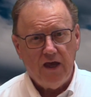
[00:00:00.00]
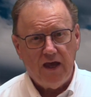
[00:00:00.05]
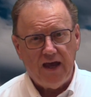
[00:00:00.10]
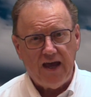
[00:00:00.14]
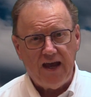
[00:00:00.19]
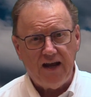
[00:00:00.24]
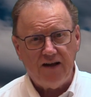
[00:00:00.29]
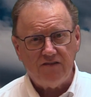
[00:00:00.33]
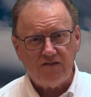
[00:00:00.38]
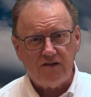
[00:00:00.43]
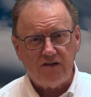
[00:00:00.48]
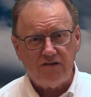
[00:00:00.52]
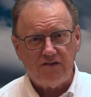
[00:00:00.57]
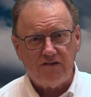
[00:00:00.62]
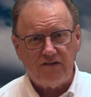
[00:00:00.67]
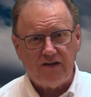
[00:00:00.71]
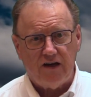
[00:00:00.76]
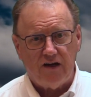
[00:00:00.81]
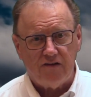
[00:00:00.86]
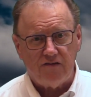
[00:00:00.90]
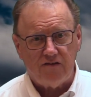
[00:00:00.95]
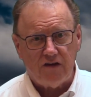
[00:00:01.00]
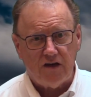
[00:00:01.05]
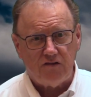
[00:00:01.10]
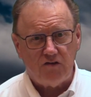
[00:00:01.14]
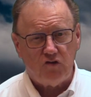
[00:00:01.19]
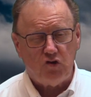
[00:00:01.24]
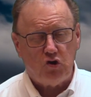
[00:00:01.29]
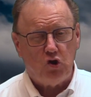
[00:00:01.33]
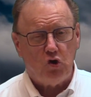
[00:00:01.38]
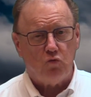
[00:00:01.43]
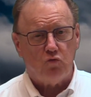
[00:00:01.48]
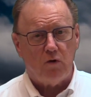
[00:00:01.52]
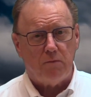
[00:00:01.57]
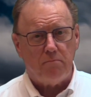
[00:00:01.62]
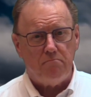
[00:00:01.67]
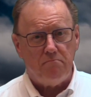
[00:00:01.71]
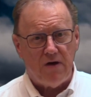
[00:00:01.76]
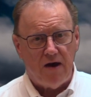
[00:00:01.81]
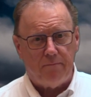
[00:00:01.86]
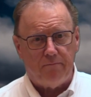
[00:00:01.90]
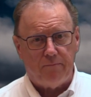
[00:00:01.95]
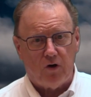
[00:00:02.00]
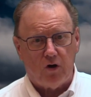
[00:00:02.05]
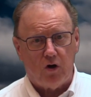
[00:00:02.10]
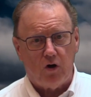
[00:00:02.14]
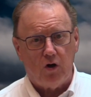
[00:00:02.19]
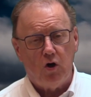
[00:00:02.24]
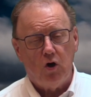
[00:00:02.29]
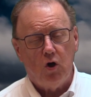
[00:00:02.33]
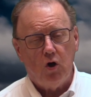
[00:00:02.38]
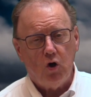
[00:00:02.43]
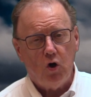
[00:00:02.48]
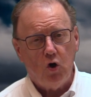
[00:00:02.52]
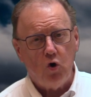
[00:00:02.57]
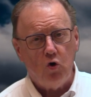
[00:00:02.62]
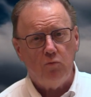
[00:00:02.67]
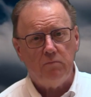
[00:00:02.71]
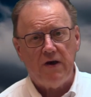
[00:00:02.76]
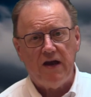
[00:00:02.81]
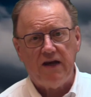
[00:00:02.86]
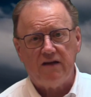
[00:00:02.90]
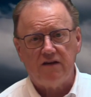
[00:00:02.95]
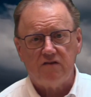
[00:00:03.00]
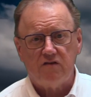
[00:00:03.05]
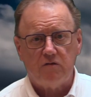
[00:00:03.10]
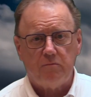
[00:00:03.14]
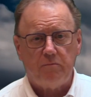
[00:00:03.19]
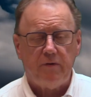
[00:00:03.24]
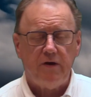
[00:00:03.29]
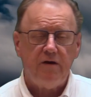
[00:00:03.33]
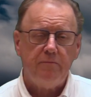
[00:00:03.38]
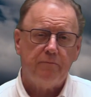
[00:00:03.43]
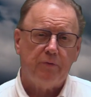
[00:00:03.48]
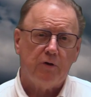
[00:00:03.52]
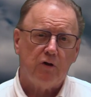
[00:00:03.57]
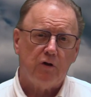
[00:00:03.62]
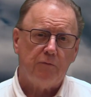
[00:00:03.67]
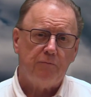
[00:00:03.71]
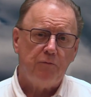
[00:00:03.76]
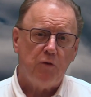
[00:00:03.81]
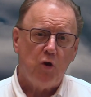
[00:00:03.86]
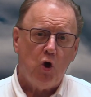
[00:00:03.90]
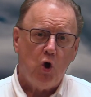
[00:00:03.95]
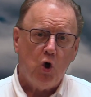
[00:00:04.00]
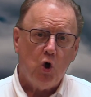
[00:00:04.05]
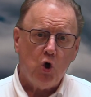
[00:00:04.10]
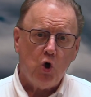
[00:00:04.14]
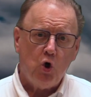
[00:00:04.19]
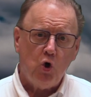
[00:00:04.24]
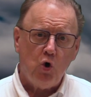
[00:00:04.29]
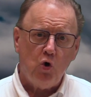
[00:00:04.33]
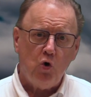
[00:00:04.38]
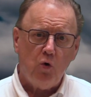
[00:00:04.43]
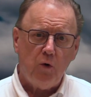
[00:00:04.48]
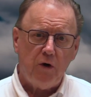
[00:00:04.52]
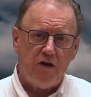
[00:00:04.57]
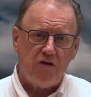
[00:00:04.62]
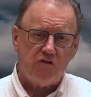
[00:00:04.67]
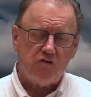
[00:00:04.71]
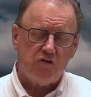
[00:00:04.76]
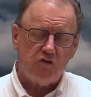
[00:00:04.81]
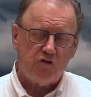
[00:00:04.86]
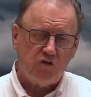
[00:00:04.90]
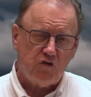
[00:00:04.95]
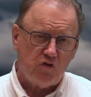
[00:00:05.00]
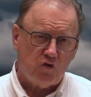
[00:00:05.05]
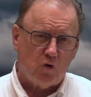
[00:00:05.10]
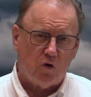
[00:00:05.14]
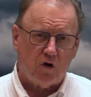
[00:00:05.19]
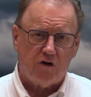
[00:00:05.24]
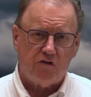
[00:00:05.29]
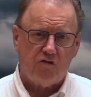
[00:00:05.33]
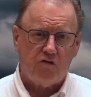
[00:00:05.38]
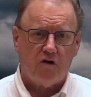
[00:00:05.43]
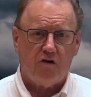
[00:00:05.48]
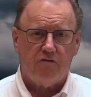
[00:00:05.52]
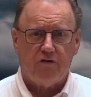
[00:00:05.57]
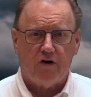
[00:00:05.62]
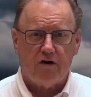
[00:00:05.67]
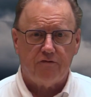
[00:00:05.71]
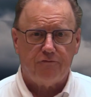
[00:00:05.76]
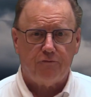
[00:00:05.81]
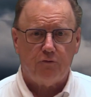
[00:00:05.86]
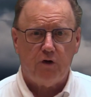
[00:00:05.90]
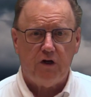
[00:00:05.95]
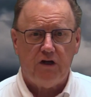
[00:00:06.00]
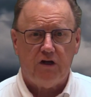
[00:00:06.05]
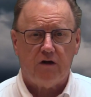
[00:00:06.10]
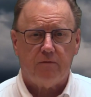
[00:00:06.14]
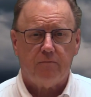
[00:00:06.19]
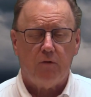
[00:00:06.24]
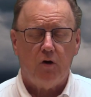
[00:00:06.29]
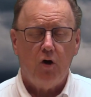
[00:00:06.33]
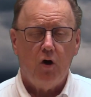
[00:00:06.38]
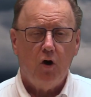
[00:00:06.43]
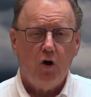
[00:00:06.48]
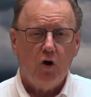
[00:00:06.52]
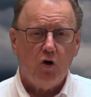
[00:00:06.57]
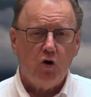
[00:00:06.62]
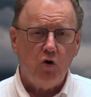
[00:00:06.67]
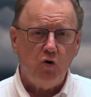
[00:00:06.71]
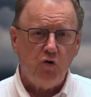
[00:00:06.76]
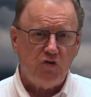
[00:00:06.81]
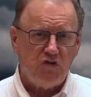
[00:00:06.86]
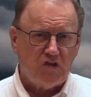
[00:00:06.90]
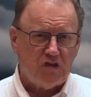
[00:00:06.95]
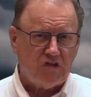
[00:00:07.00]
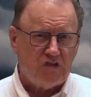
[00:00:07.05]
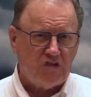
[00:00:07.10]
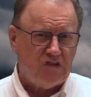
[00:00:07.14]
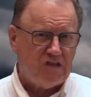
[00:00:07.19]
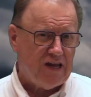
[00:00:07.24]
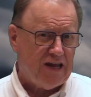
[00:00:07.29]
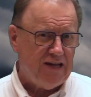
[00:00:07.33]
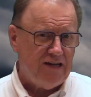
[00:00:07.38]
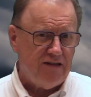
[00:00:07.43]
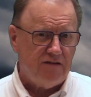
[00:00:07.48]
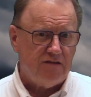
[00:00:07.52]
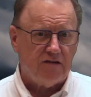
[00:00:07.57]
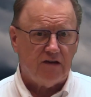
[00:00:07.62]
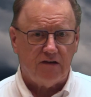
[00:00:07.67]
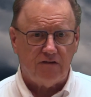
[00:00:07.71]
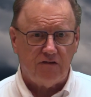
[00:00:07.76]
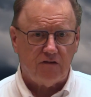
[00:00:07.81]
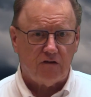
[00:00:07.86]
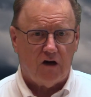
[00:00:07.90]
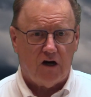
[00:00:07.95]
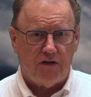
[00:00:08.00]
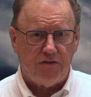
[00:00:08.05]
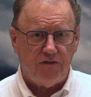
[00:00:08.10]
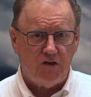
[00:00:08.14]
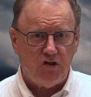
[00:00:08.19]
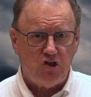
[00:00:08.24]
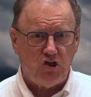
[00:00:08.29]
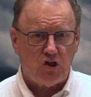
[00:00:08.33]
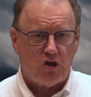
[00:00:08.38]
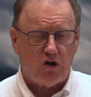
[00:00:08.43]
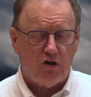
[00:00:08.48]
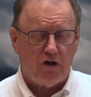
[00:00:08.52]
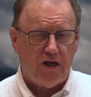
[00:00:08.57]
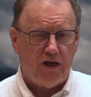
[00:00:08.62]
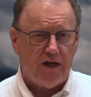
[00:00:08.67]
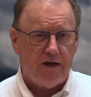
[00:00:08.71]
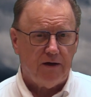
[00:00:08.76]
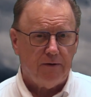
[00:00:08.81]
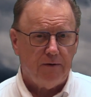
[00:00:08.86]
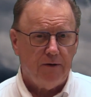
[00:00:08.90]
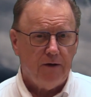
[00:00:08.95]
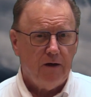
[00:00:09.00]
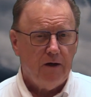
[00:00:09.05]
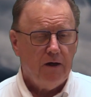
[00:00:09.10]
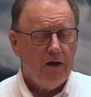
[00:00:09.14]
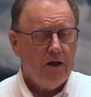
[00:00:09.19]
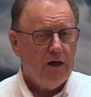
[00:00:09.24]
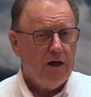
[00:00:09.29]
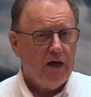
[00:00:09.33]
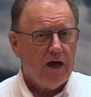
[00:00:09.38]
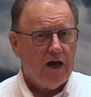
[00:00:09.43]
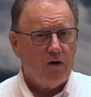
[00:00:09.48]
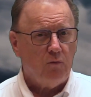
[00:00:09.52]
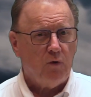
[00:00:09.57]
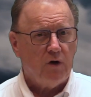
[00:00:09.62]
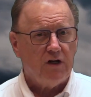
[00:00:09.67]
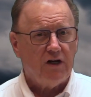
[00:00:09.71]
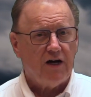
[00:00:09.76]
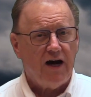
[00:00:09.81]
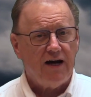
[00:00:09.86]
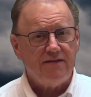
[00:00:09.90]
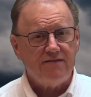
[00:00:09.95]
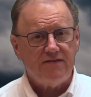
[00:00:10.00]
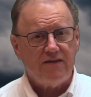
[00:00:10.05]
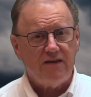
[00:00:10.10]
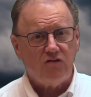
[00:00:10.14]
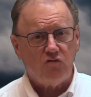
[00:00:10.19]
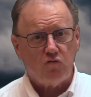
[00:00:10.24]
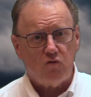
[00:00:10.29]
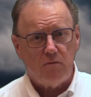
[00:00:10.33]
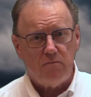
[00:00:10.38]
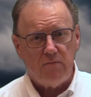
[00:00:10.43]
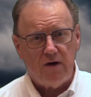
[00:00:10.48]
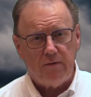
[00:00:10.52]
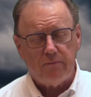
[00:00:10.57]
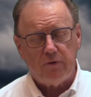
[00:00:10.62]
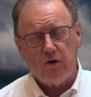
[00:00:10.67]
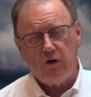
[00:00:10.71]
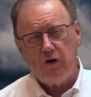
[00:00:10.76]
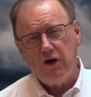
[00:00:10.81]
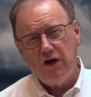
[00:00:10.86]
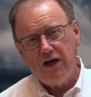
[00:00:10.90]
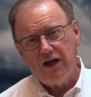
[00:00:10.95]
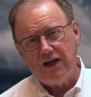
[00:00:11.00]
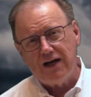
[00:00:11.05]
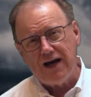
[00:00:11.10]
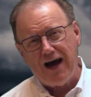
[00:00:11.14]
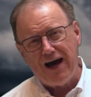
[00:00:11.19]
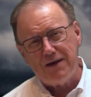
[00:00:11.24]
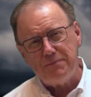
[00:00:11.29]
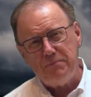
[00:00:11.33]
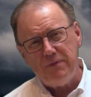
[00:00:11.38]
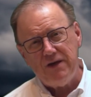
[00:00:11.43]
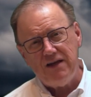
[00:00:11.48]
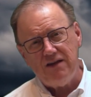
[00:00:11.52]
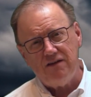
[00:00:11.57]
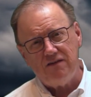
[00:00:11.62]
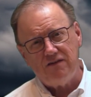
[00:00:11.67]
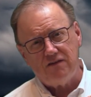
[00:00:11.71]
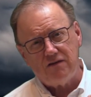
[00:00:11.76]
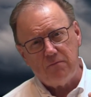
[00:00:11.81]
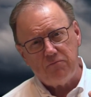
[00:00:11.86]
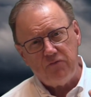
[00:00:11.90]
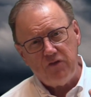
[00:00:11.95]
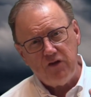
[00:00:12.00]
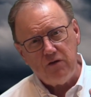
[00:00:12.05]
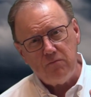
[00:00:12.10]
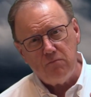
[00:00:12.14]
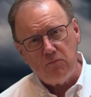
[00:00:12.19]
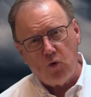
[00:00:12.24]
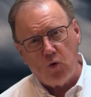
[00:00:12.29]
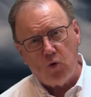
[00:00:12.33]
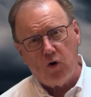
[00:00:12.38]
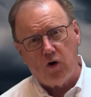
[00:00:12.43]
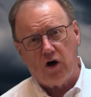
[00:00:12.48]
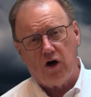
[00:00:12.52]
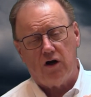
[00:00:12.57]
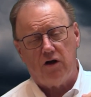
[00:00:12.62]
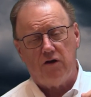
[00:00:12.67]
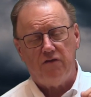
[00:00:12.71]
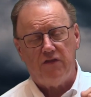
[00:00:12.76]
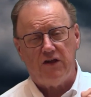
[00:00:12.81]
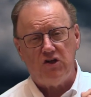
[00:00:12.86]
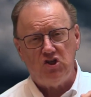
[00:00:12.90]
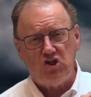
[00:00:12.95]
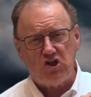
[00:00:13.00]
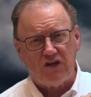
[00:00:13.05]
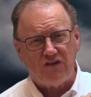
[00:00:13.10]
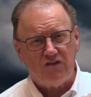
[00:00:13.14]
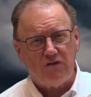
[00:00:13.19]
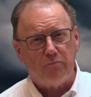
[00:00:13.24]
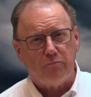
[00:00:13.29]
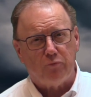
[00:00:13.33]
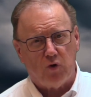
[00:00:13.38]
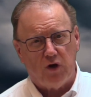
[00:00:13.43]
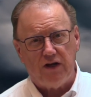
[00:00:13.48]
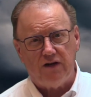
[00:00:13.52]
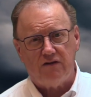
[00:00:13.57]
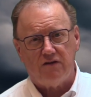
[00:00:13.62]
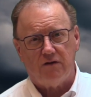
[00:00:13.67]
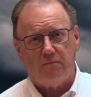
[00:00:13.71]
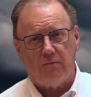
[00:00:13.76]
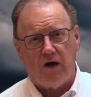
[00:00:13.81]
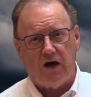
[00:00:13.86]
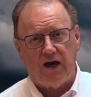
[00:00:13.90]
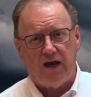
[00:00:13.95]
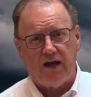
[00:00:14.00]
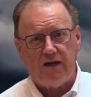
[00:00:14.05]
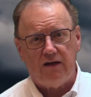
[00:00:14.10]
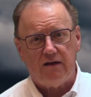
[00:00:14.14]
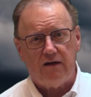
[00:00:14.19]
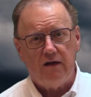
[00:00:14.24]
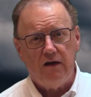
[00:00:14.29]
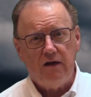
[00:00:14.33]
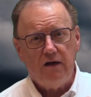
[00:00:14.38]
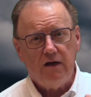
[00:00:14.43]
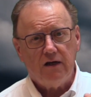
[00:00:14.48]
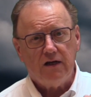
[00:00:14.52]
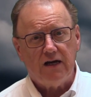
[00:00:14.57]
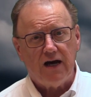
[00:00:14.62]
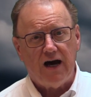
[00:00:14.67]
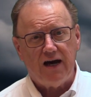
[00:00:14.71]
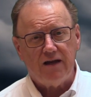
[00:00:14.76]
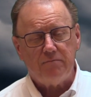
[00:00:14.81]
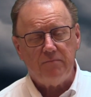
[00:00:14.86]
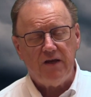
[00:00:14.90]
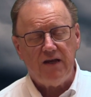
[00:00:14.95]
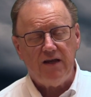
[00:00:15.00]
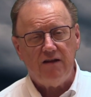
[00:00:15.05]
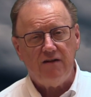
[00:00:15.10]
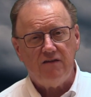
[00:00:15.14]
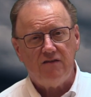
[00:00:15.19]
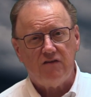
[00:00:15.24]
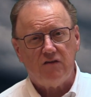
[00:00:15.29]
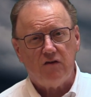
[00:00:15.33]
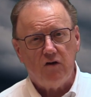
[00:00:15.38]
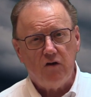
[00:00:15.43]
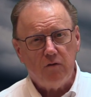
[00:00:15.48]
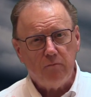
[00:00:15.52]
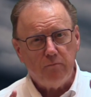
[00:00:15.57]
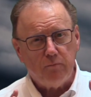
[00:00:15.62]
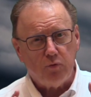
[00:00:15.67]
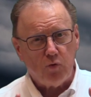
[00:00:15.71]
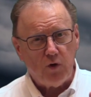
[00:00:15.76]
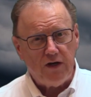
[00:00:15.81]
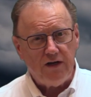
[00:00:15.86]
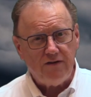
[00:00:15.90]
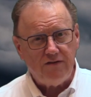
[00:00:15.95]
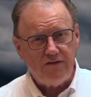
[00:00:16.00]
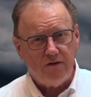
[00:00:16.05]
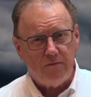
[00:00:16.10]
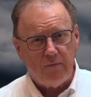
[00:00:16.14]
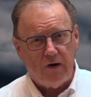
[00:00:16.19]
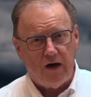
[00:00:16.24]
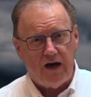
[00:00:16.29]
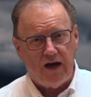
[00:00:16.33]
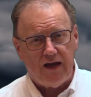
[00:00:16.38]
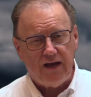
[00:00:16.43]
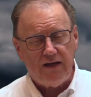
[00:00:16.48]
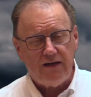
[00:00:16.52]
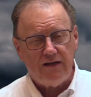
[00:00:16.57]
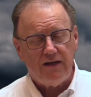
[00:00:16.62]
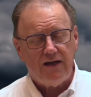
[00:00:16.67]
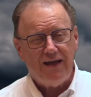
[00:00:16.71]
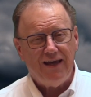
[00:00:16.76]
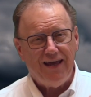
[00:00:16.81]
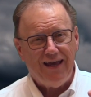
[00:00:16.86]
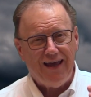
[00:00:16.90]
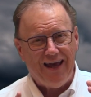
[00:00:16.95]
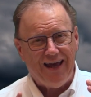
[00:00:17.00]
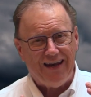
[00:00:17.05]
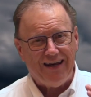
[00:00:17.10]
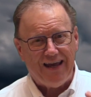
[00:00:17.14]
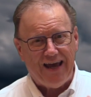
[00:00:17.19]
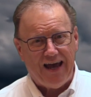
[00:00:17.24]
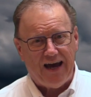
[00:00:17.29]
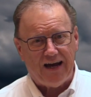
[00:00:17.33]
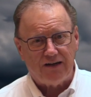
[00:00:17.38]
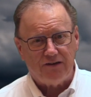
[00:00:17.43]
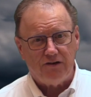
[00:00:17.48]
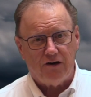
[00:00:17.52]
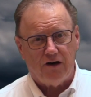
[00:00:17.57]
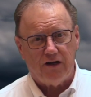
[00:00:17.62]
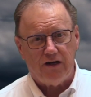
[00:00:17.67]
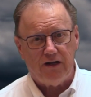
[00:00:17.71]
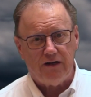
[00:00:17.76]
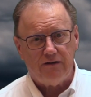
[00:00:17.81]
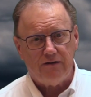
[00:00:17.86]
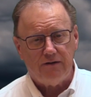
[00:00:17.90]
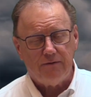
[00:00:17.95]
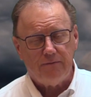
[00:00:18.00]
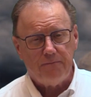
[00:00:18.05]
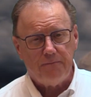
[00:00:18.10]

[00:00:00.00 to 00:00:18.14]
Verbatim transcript: Exodus tells us to remember who made us a people, who is the source of our freedom, who sustains us on the journey. And when God says remember, God means something more than just bring to mind. God means bring to mind and act on it.